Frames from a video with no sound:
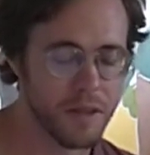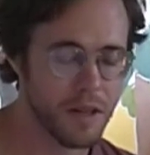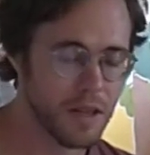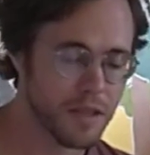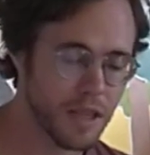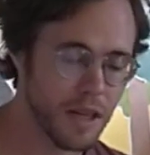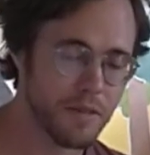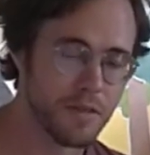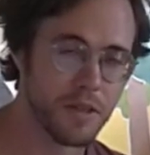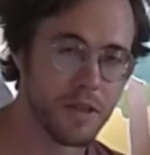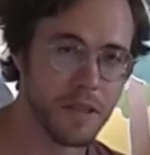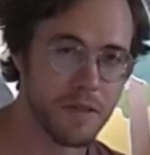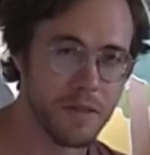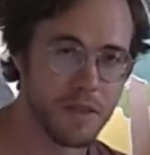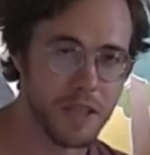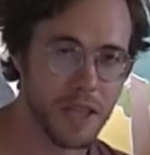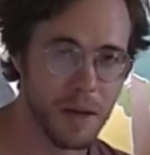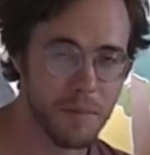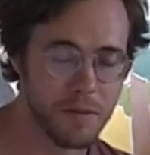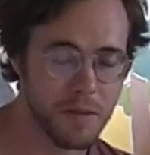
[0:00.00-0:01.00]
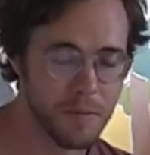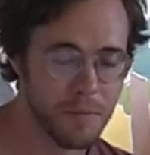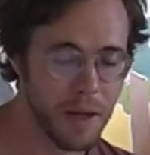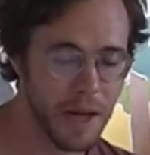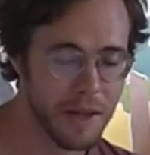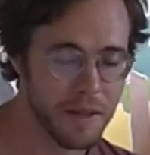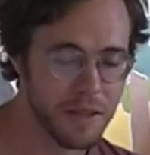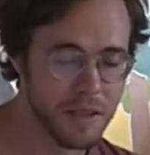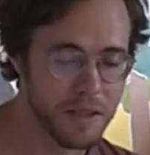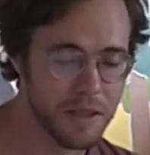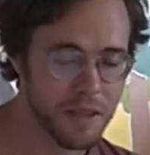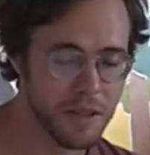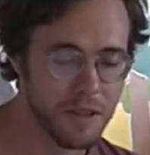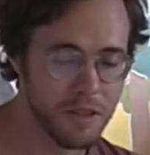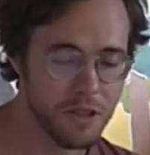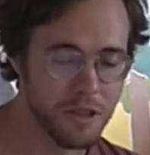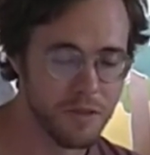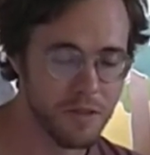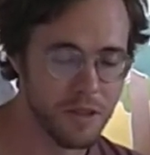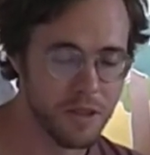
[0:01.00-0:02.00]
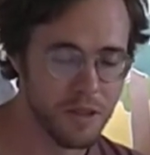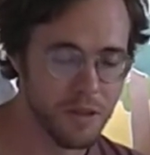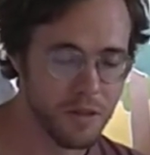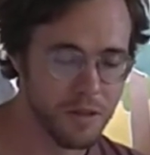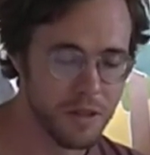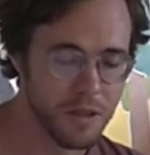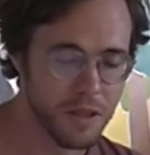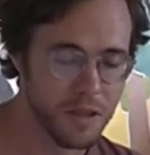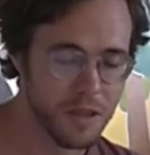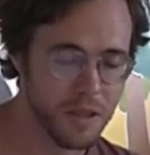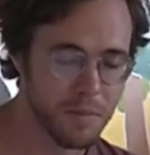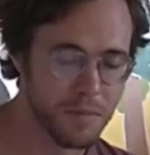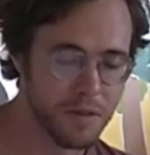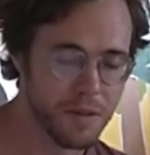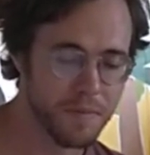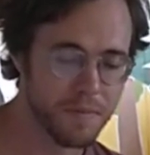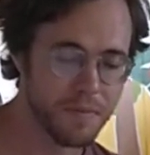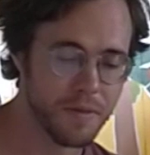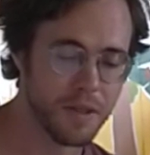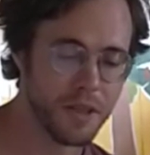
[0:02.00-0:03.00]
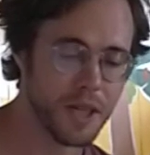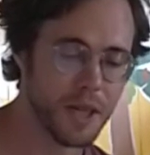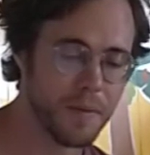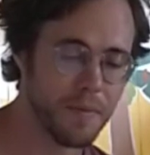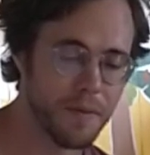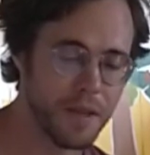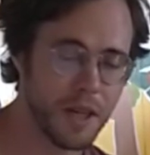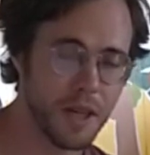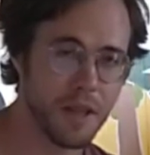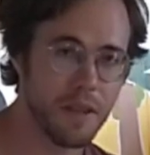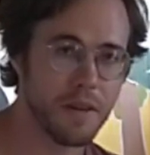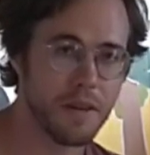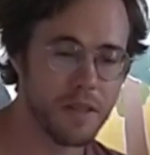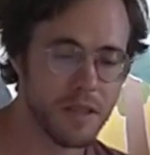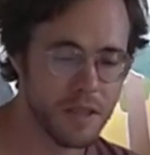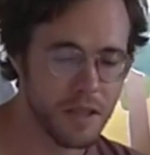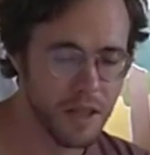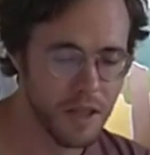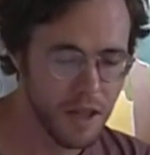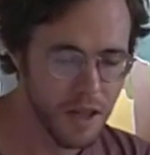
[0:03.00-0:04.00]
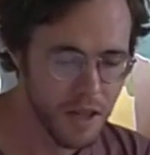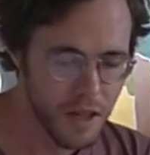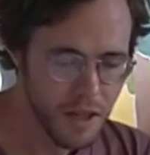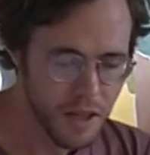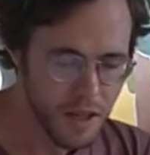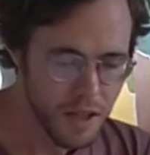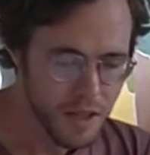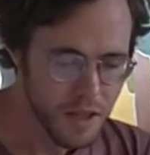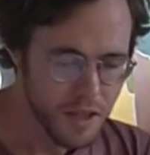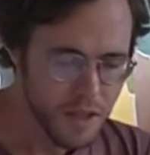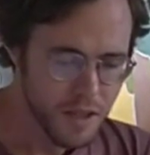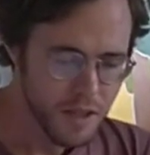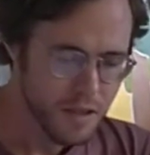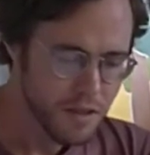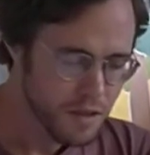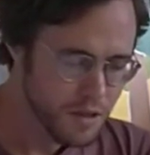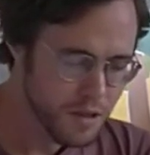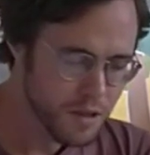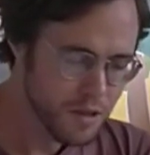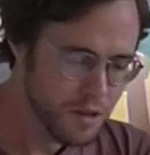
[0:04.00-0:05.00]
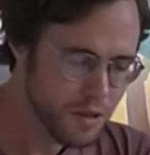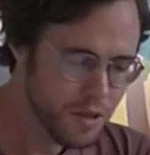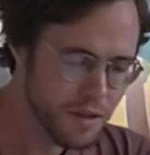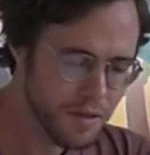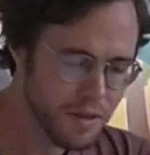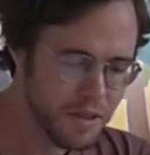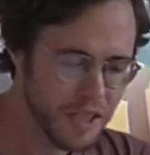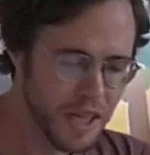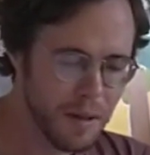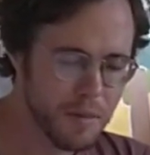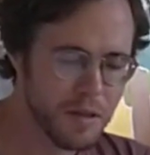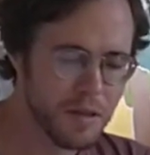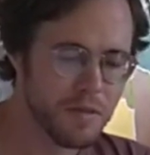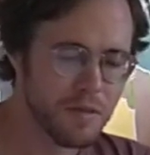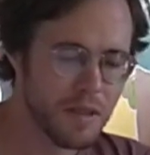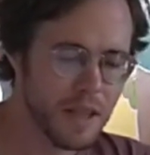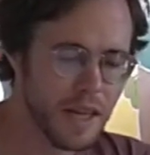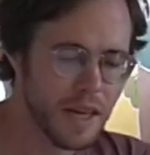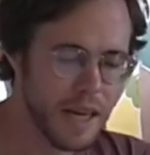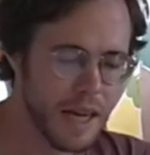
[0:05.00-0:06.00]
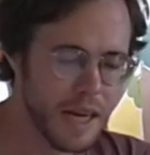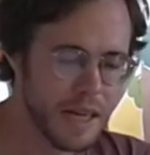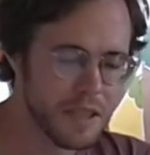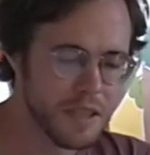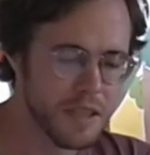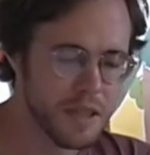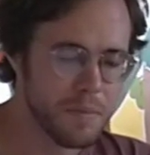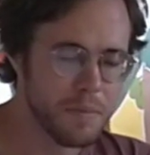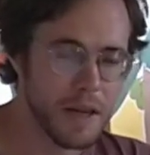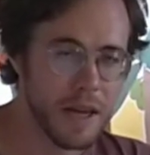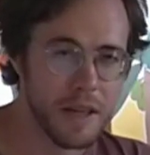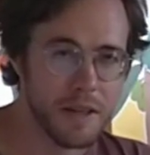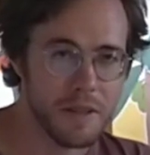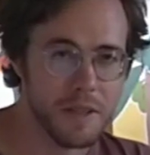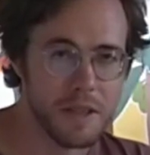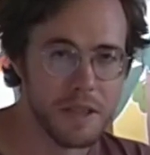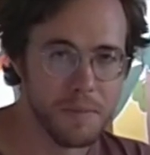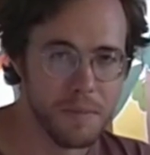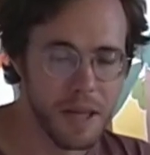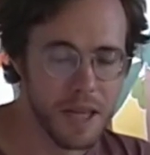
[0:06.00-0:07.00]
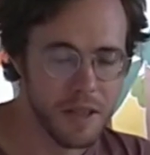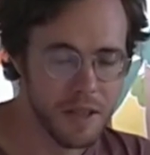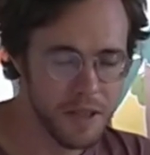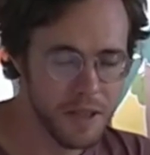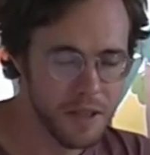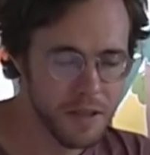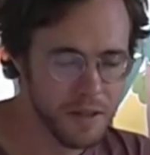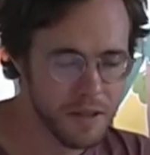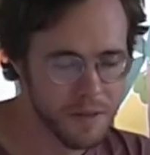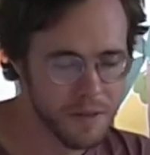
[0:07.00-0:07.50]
several different types of batteries that are used for solar systems. Right? There's 2 different types of lead-acid batteries mainly.